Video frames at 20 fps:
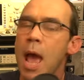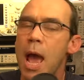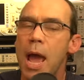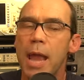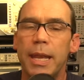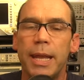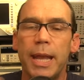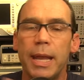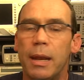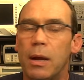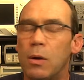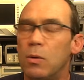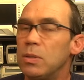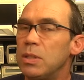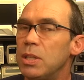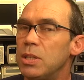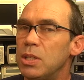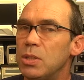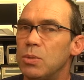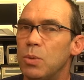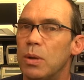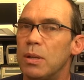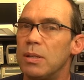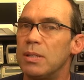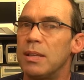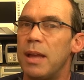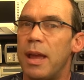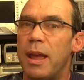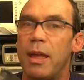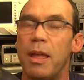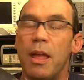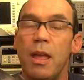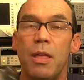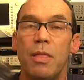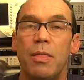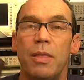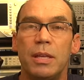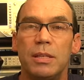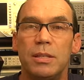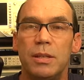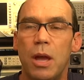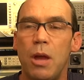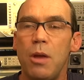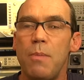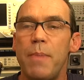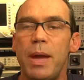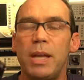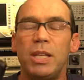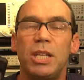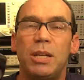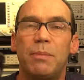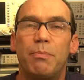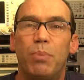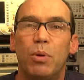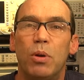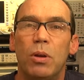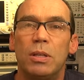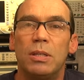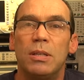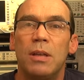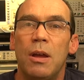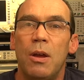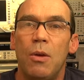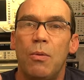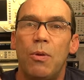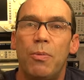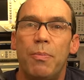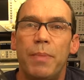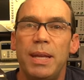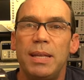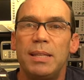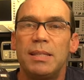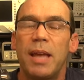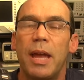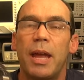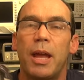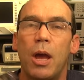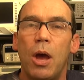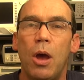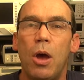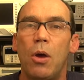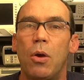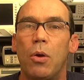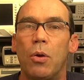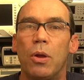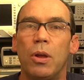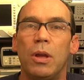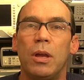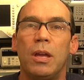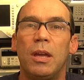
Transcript: And again, I also just want to say, there's no magic bullet with me saying, oh,